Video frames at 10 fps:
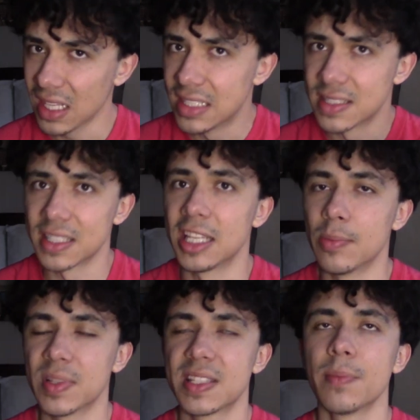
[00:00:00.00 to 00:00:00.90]
is to
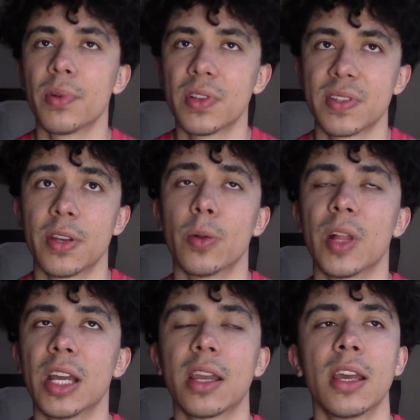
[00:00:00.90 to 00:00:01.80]
keep it simple. So
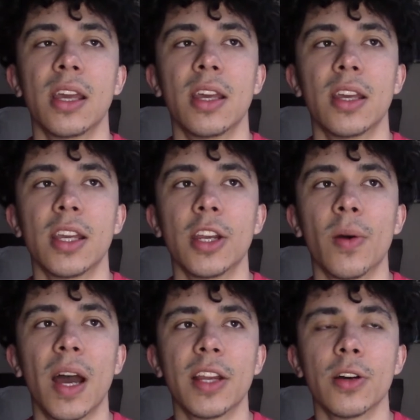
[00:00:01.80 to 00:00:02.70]
like, you
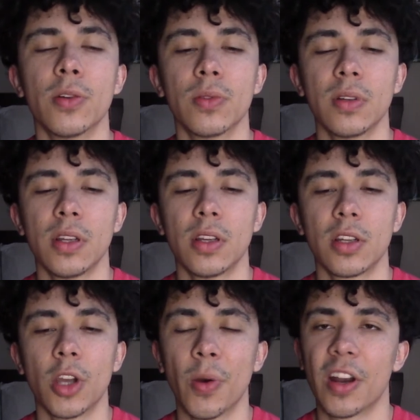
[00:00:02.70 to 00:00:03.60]
know, I don't
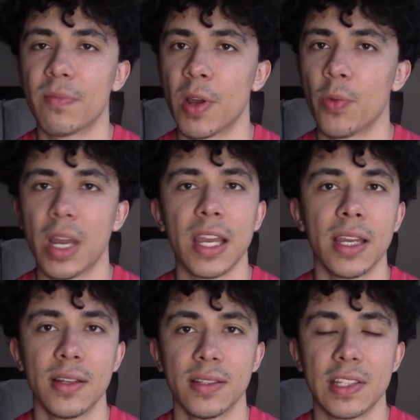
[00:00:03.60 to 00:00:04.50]
go out of my
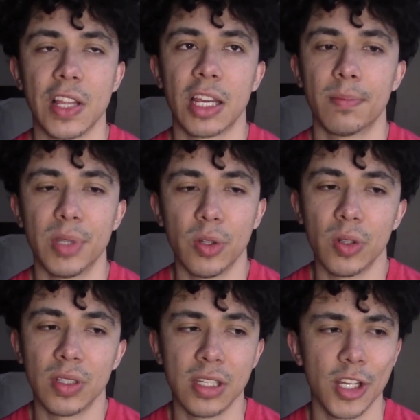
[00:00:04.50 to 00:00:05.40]
way to like
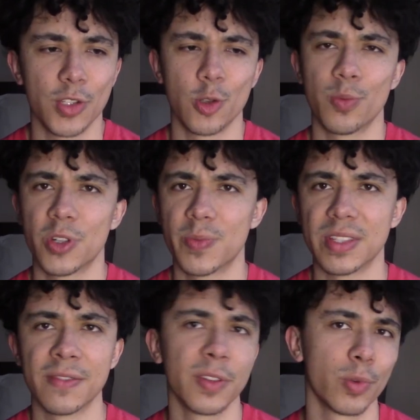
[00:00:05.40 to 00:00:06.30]
build a super
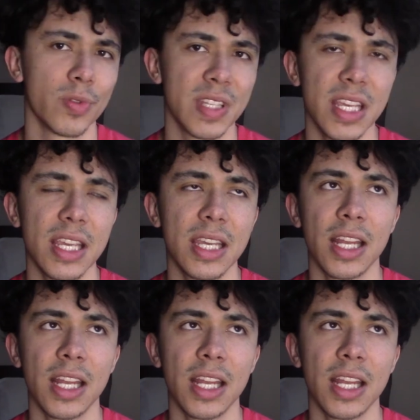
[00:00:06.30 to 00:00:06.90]
specific routine.